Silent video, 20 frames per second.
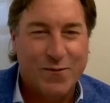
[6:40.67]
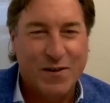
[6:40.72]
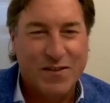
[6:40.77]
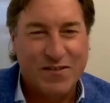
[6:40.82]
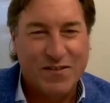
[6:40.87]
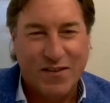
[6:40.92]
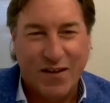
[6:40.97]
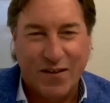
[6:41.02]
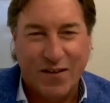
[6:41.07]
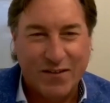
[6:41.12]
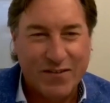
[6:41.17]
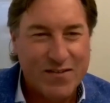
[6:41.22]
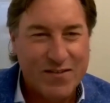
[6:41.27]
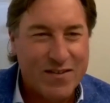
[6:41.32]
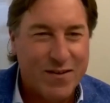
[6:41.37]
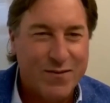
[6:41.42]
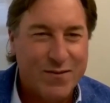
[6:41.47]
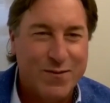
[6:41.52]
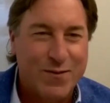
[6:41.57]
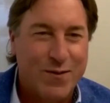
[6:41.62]
I've been selling
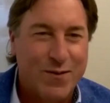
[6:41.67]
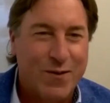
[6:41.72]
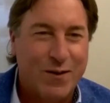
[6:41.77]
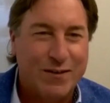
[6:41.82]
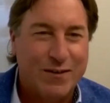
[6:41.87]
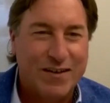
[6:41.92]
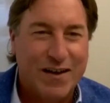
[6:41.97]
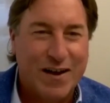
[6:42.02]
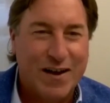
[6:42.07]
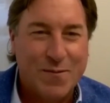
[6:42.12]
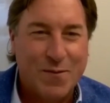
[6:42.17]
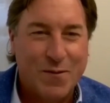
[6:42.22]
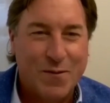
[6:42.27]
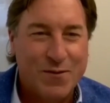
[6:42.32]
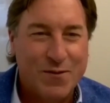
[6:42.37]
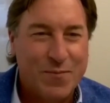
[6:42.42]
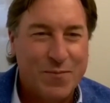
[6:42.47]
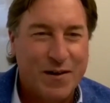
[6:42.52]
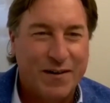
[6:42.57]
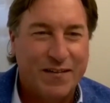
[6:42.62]
stuff for a long time,
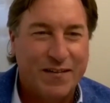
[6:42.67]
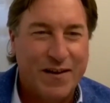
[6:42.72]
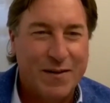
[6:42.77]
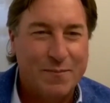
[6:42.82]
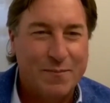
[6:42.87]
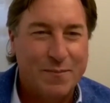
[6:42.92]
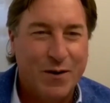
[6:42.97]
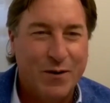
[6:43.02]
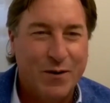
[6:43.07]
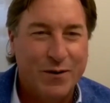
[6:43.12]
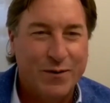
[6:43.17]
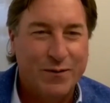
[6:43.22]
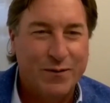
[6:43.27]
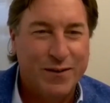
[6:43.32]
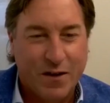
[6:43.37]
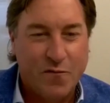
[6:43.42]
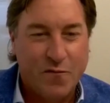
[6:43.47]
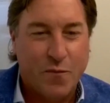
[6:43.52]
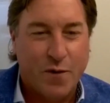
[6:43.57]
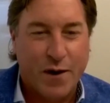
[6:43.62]
always been in that mode of
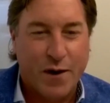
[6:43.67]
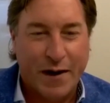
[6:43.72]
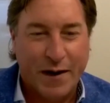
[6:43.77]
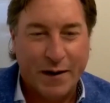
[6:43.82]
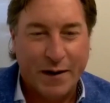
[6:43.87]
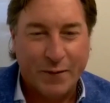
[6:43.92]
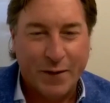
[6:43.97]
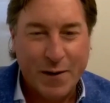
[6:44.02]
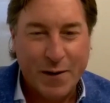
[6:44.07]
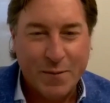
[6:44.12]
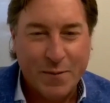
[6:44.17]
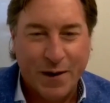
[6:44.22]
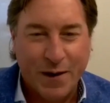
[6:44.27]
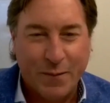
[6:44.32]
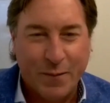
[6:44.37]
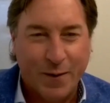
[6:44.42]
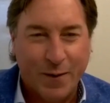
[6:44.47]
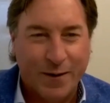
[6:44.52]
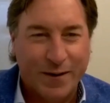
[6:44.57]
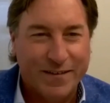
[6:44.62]
left brain and right brain
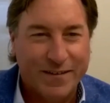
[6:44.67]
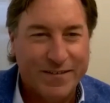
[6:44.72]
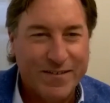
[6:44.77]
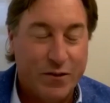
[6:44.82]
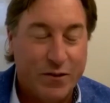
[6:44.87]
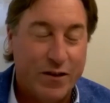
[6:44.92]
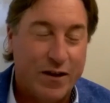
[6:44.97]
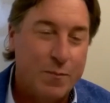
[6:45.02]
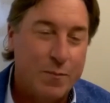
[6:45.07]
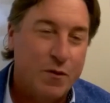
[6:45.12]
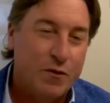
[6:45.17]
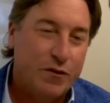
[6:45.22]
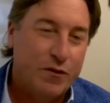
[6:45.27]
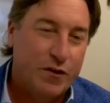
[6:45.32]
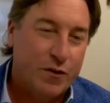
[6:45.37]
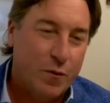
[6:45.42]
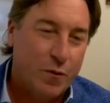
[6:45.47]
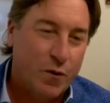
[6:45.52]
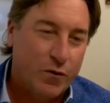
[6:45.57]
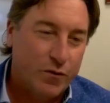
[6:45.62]
working. So then I moved to
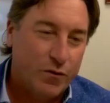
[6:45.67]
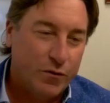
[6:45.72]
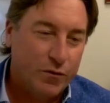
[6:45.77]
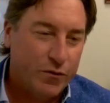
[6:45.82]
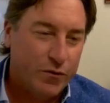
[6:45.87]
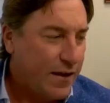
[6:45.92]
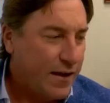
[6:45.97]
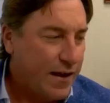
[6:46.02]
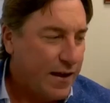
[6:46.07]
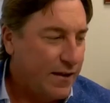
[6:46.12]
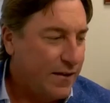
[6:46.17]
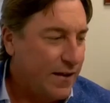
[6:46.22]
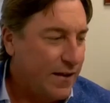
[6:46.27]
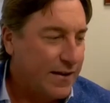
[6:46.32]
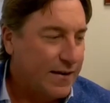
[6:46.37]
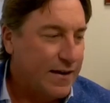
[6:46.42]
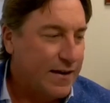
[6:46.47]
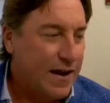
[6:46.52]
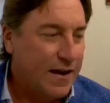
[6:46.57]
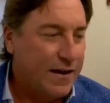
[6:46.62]
commercials. I think I had
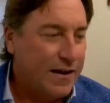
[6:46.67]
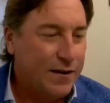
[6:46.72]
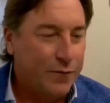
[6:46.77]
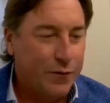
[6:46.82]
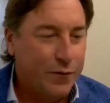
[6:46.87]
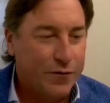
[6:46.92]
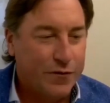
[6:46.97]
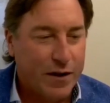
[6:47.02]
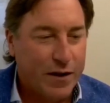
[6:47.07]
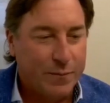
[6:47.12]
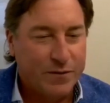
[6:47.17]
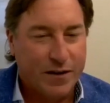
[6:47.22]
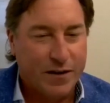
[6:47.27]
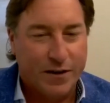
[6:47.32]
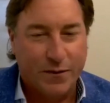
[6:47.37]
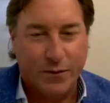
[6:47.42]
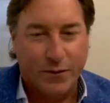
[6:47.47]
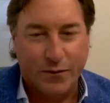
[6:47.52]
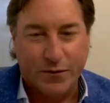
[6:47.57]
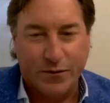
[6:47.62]
like 9 different job
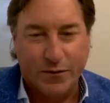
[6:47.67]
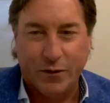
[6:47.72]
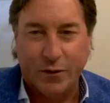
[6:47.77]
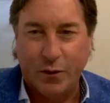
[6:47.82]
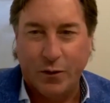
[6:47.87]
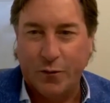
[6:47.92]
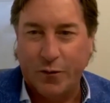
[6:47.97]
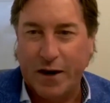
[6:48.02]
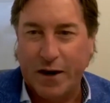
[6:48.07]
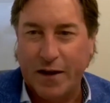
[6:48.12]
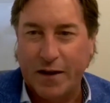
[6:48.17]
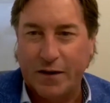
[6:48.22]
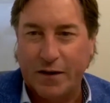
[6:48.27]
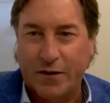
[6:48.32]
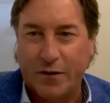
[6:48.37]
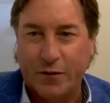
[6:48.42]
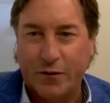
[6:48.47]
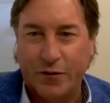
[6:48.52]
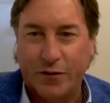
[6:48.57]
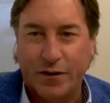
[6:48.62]
titles, a little over 8
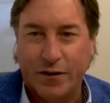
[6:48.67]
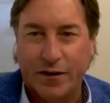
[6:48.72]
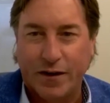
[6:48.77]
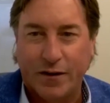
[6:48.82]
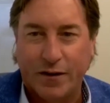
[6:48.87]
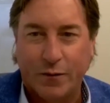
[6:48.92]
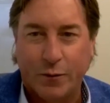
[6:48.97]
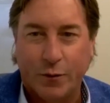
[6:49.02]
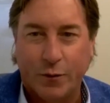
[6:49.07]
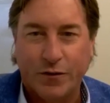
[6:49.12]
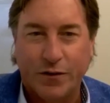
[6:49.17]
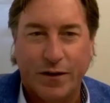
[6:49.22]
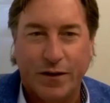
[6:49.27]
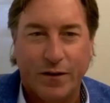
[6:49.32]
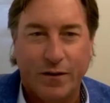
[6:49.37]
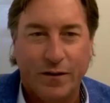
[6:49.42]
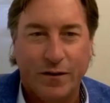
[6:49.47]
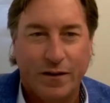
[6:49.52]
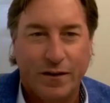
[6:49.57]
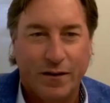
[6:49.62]
years at
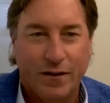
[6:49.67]
Nortel.